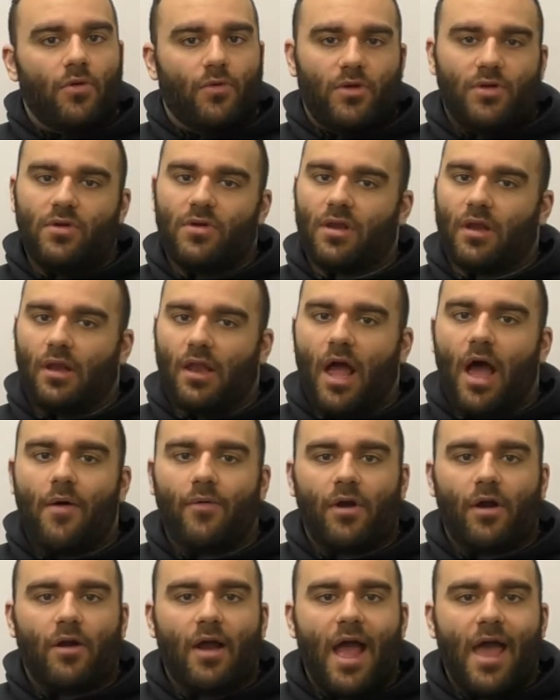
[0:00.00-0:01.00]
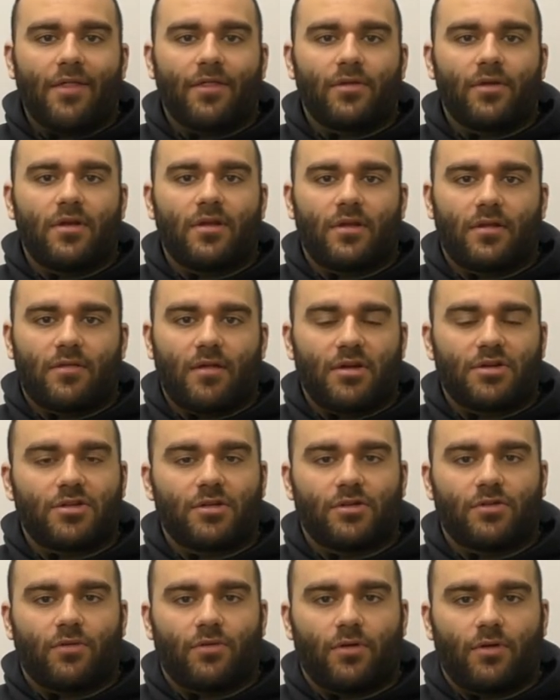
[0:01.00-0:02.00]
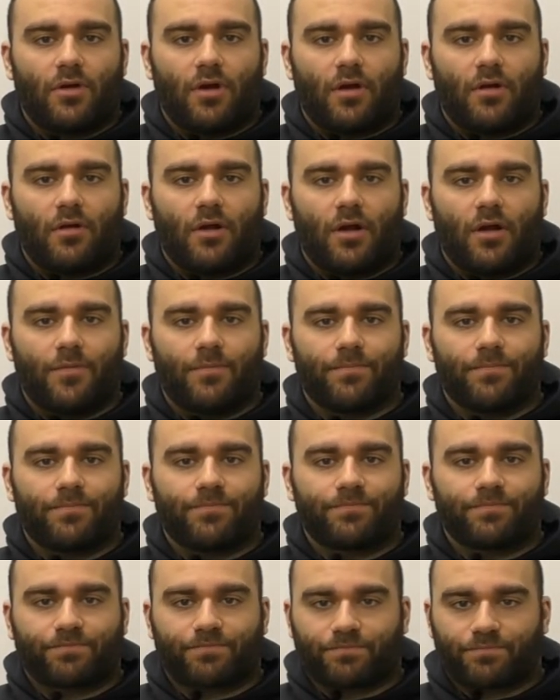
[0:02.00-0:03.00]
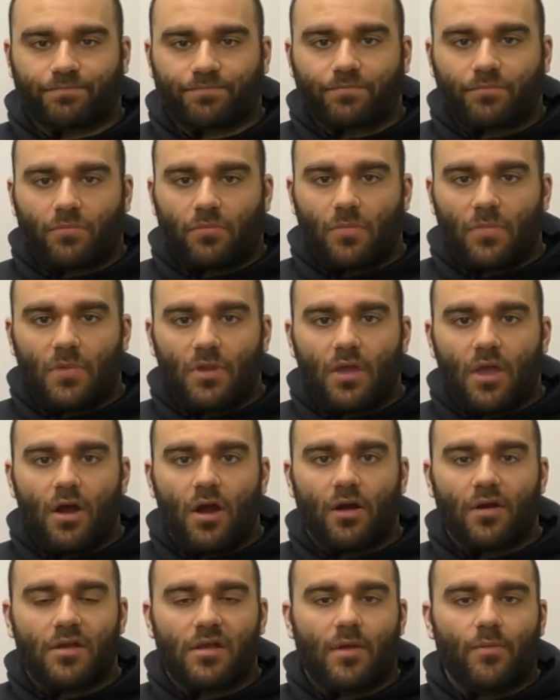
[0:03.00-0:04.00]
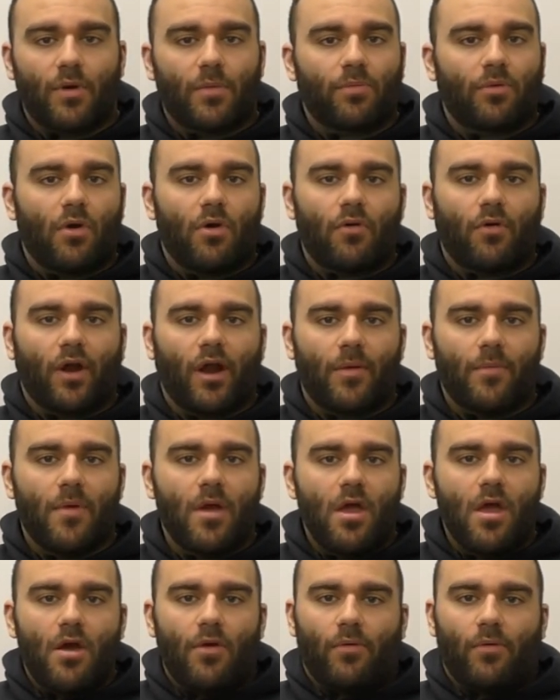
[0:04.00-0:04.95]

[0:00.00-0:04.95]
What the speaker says: we use a lot with our athletes, especially during our summer program.